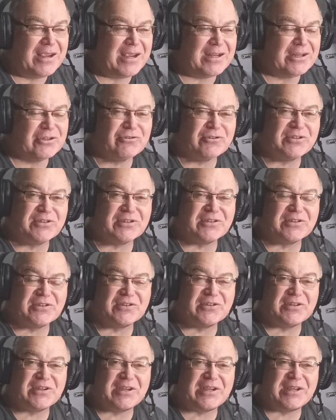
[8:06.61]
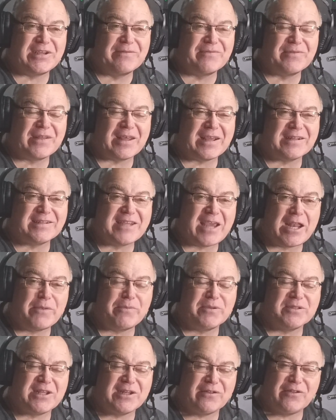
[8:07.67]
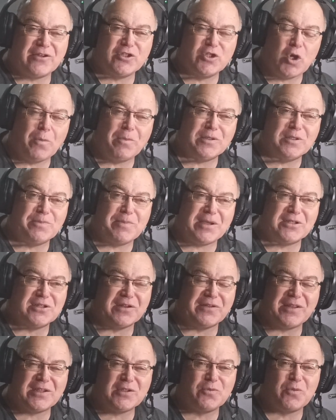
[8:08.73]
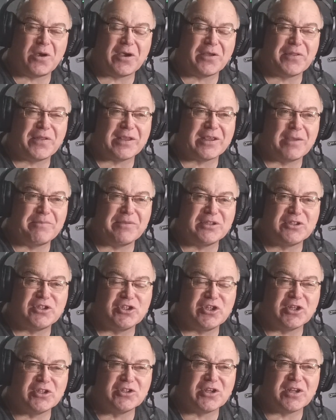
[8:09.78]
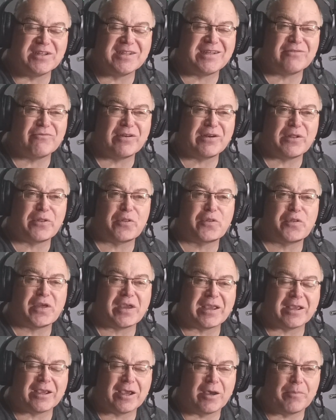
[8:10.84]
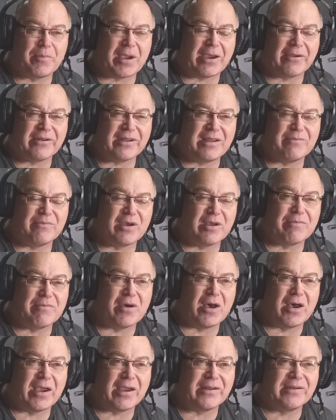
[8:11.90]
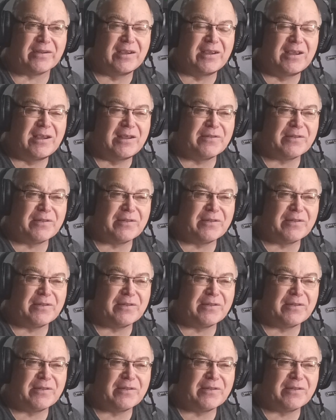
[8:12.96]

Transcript: interesting to see that 10% of the top, especially. That's what I think I misjudged. I didn't really think about it in my mind,